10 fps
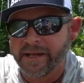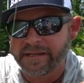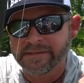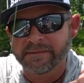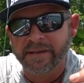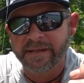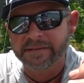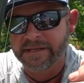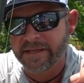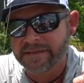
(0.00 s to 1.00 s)
18
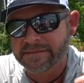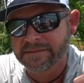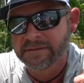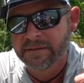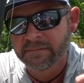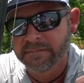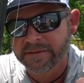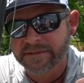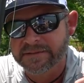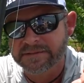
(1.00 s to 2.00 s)
pound test,
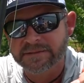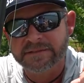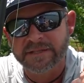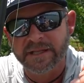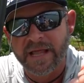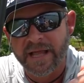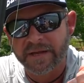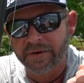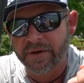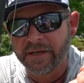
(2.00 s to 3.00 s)
but this is just in a
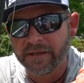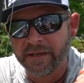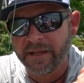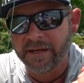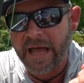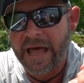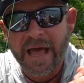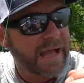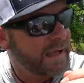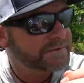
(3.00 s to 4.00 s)
light green. And
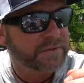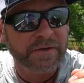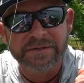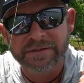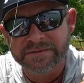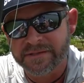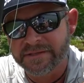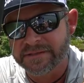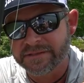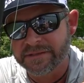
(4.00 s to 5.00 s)
I started using
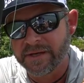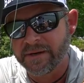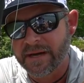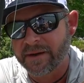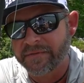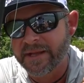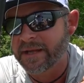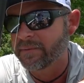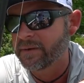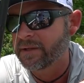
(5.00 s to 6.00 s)
this year, and I
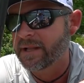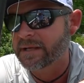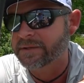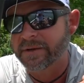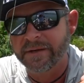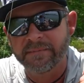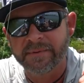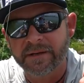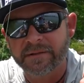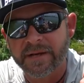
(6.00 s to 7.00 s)
think I really like the green
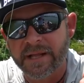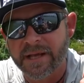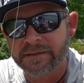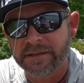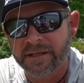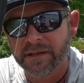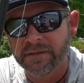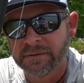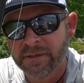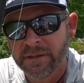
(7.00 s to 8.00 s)
better than I like the
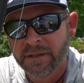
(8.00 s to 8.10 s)
yellow.